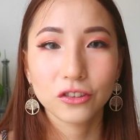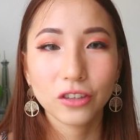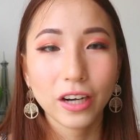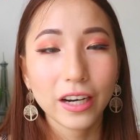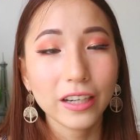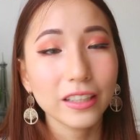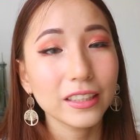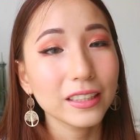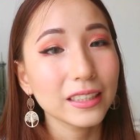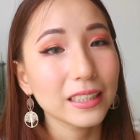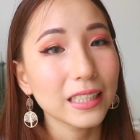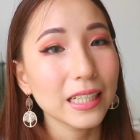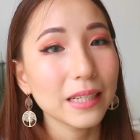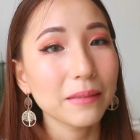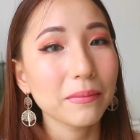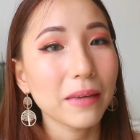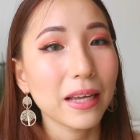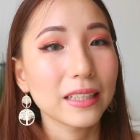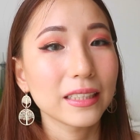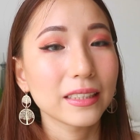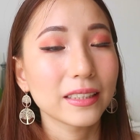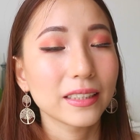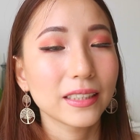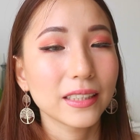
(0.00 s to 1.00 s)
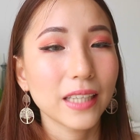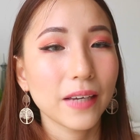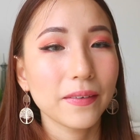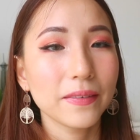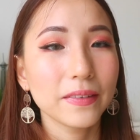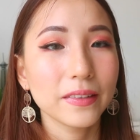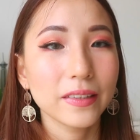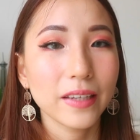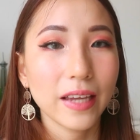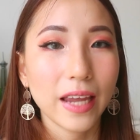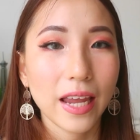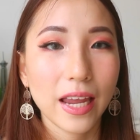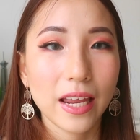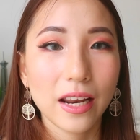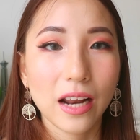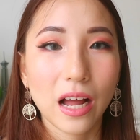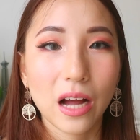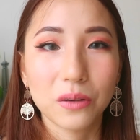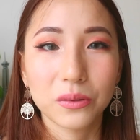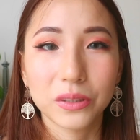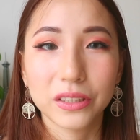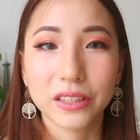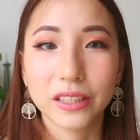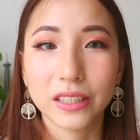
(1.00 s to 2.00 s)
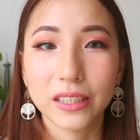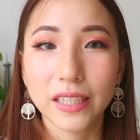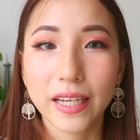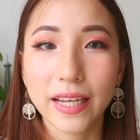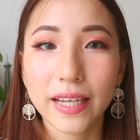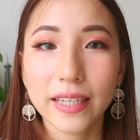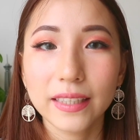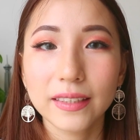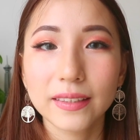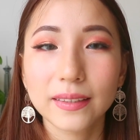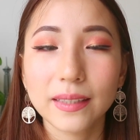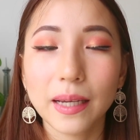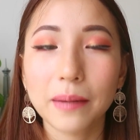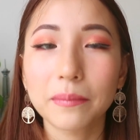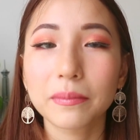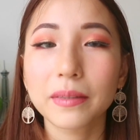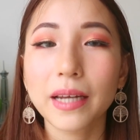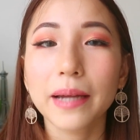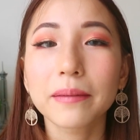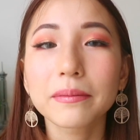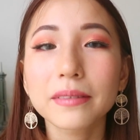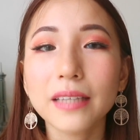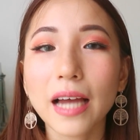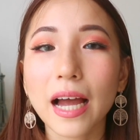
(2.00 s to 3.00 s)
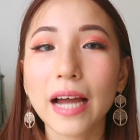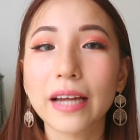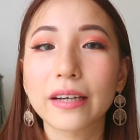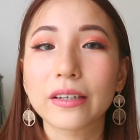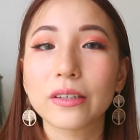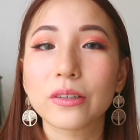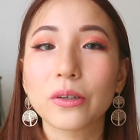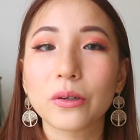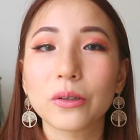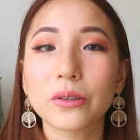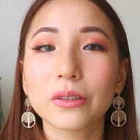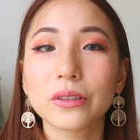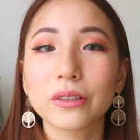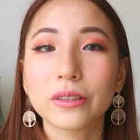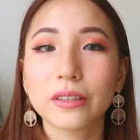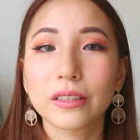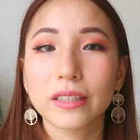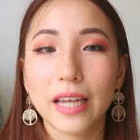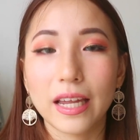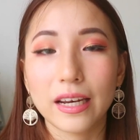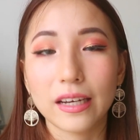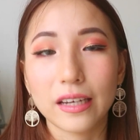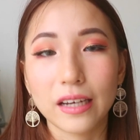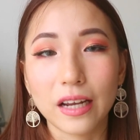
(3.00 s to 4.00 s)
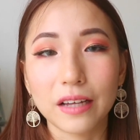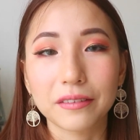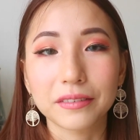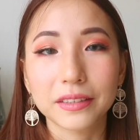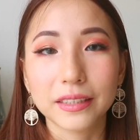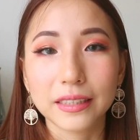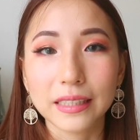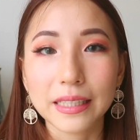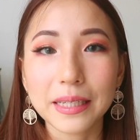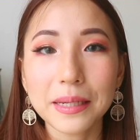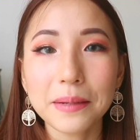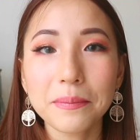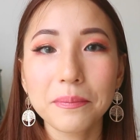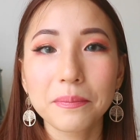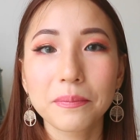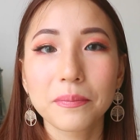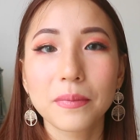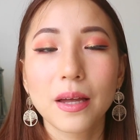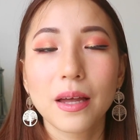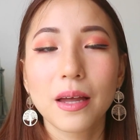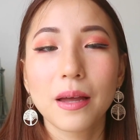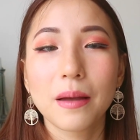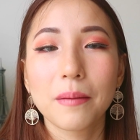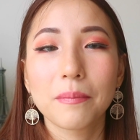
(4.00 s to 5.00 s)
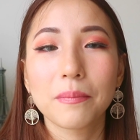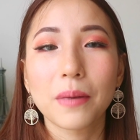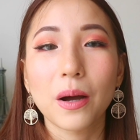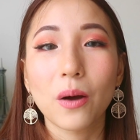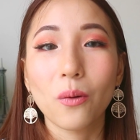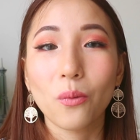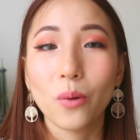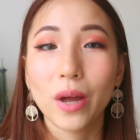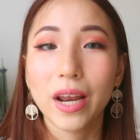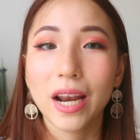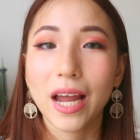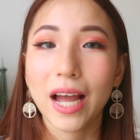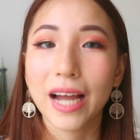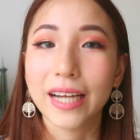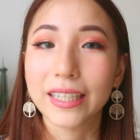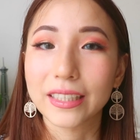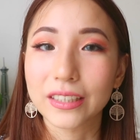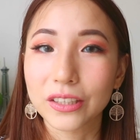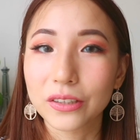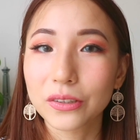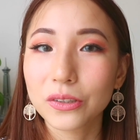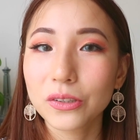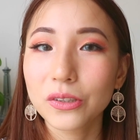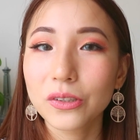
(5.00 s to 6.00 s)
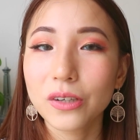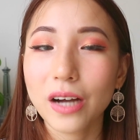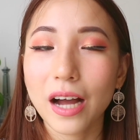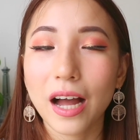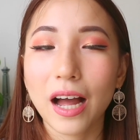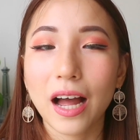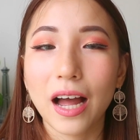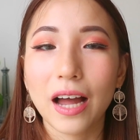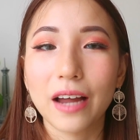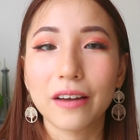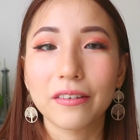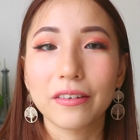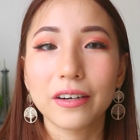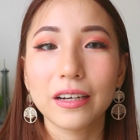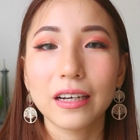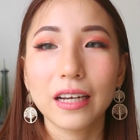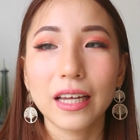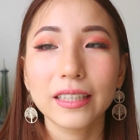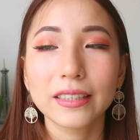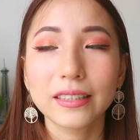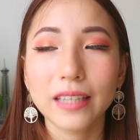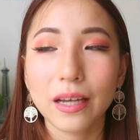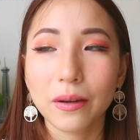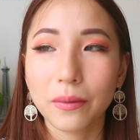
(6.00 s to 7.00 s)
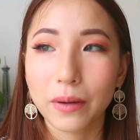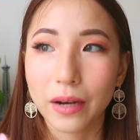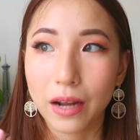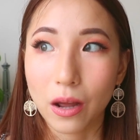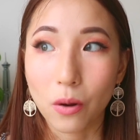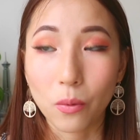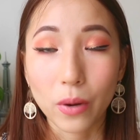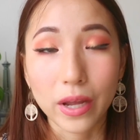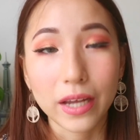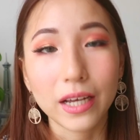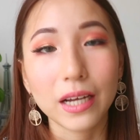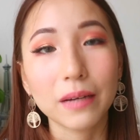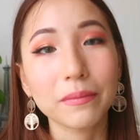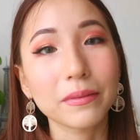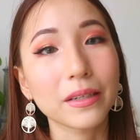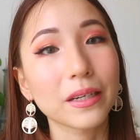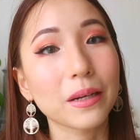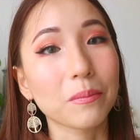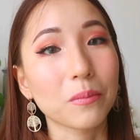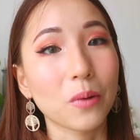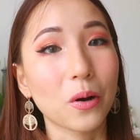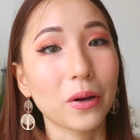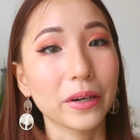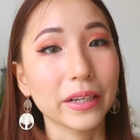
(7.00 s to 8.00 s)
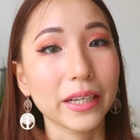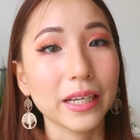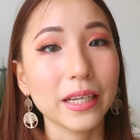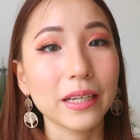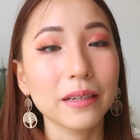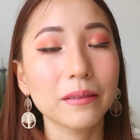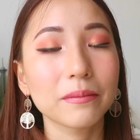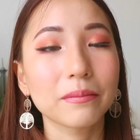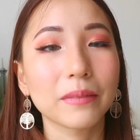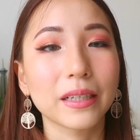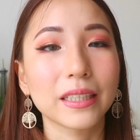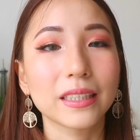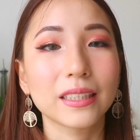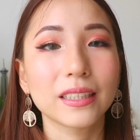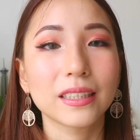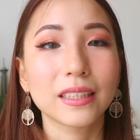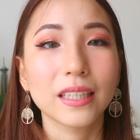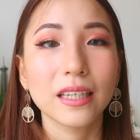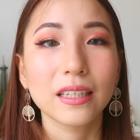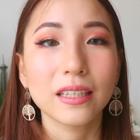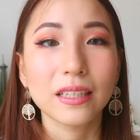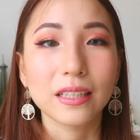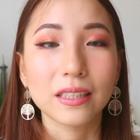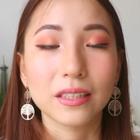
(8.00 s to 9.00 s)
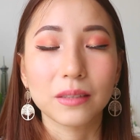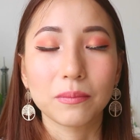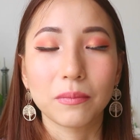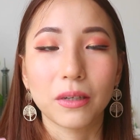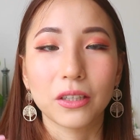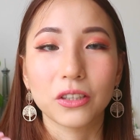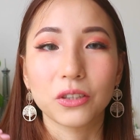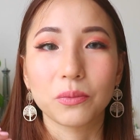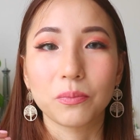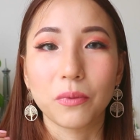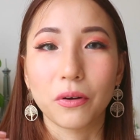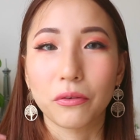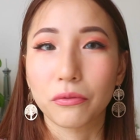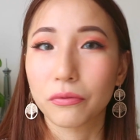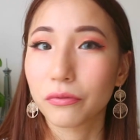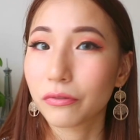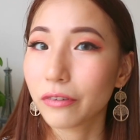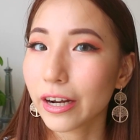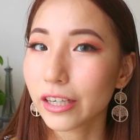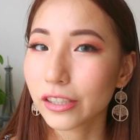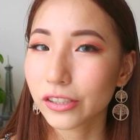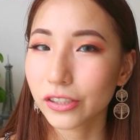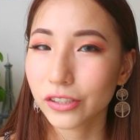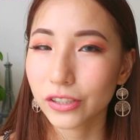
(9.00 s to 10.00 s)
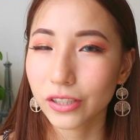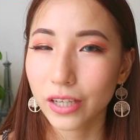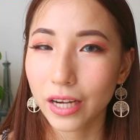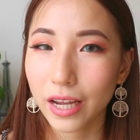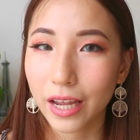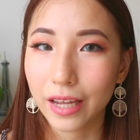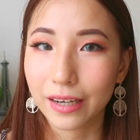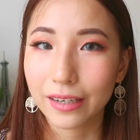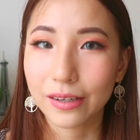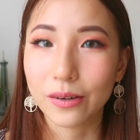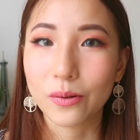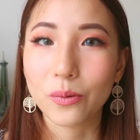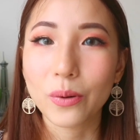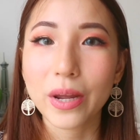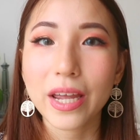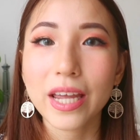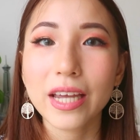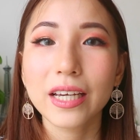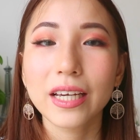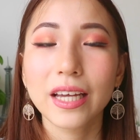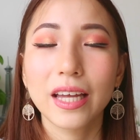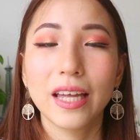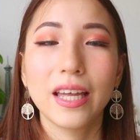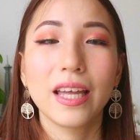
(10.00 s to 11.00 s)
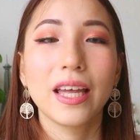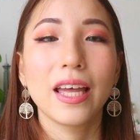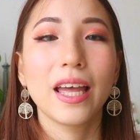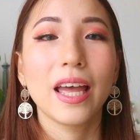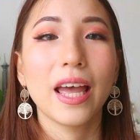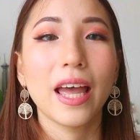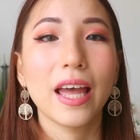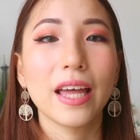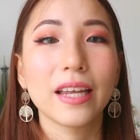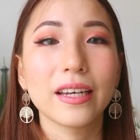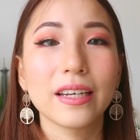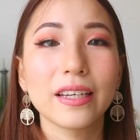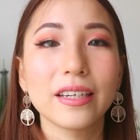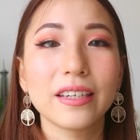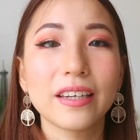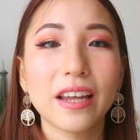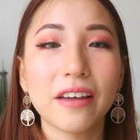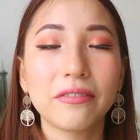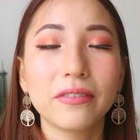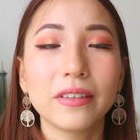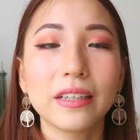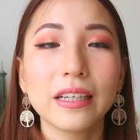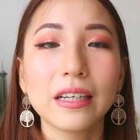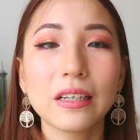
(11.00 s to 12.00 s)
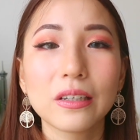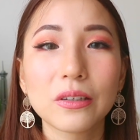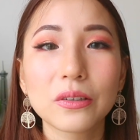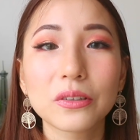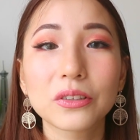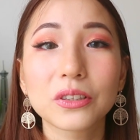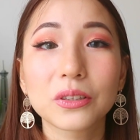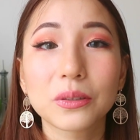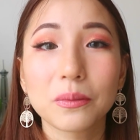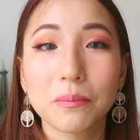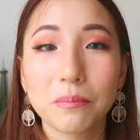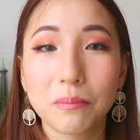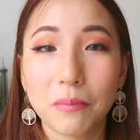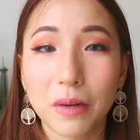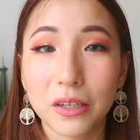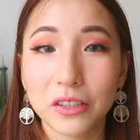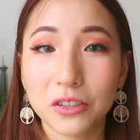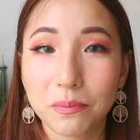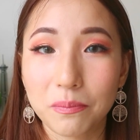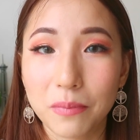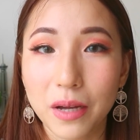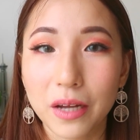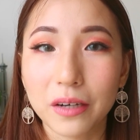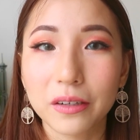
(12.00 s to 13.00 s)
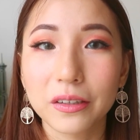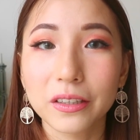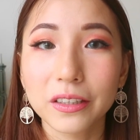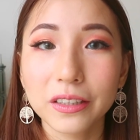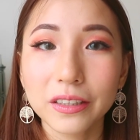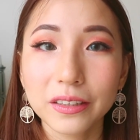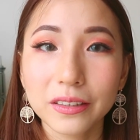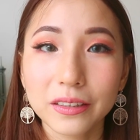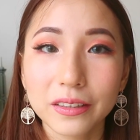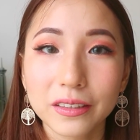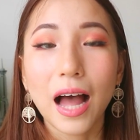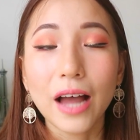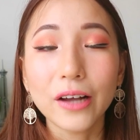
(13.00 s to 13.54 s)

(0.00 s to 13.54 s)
Try to sleep at least 7 to 8 hours a day. Sometimes I don't get enough sleep, but when I do, I realize that when I wake up in the morning, my skin is much more fresh and awake, and it definitely looks much better.